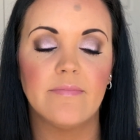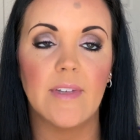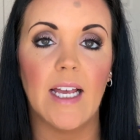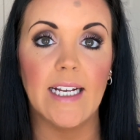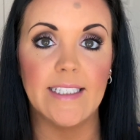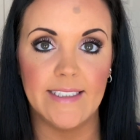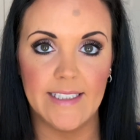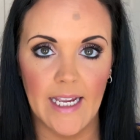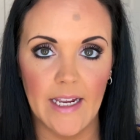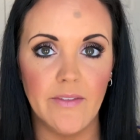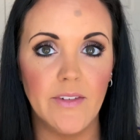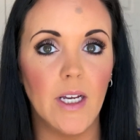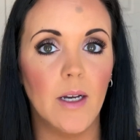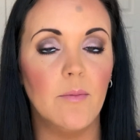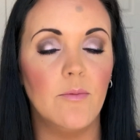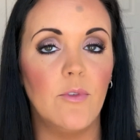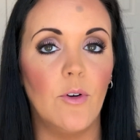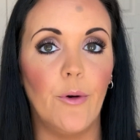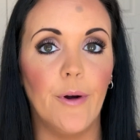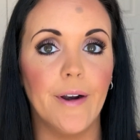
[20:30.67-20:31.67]
I saved
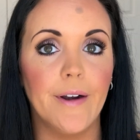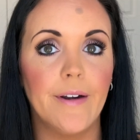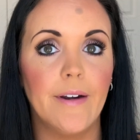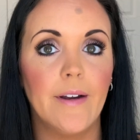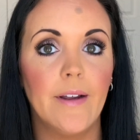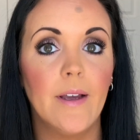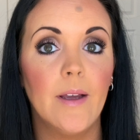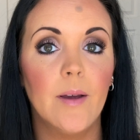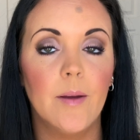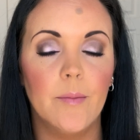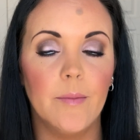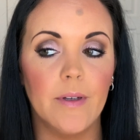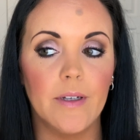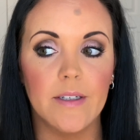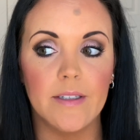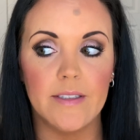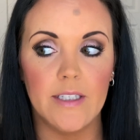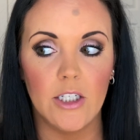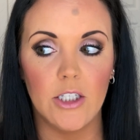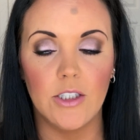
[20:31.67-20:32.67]
up for it
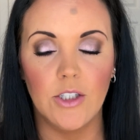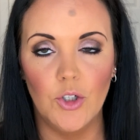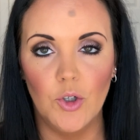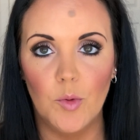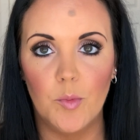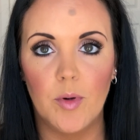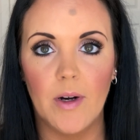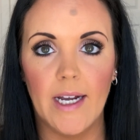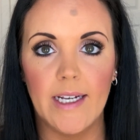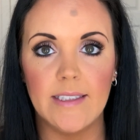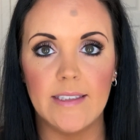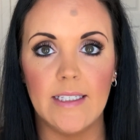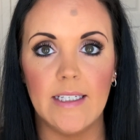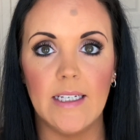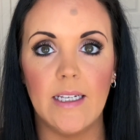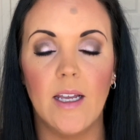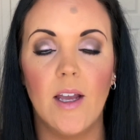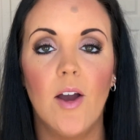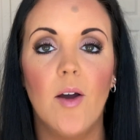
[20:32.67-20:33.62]
because they're a little pricey,